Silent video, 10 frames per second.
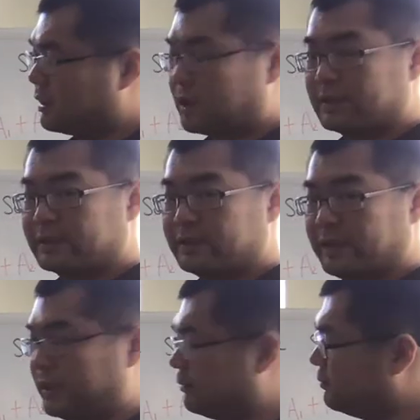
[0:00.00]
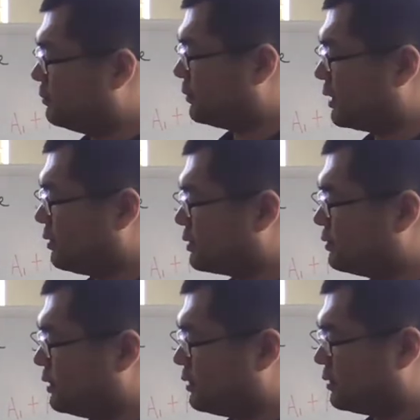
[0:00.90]
consider in. But also
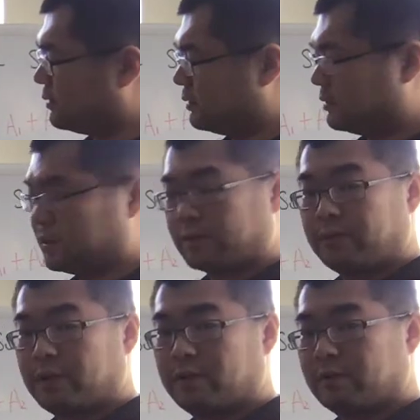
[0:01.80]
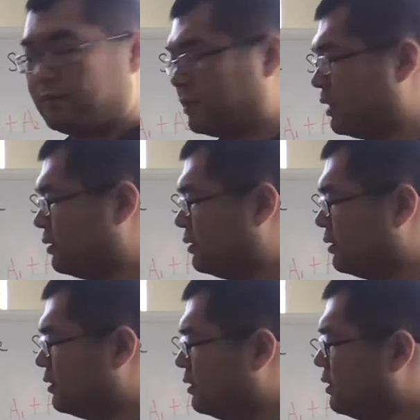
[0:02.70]
here, agree, right?
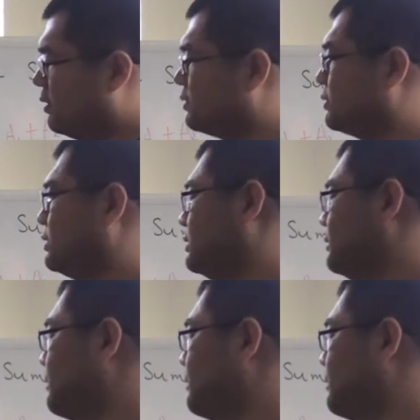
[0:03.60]
Also here.